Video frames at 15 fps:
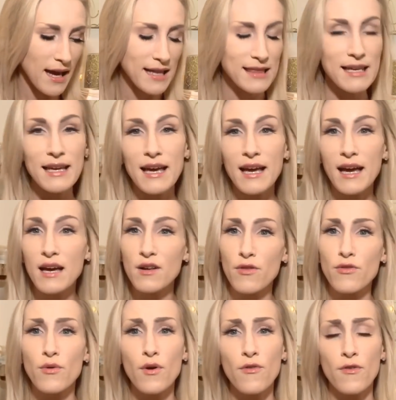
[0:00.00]
I think I got
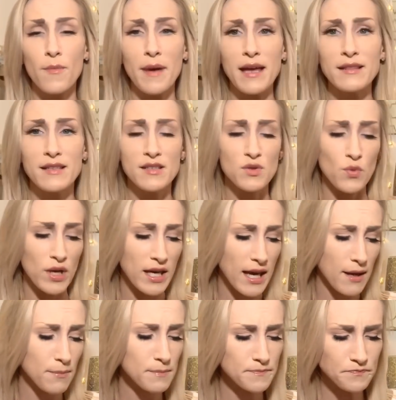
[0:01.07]
a throw from Endless
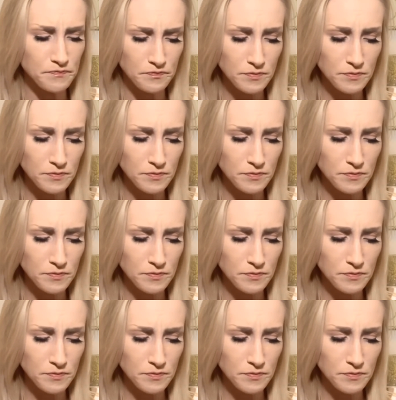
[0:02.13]
Weekend,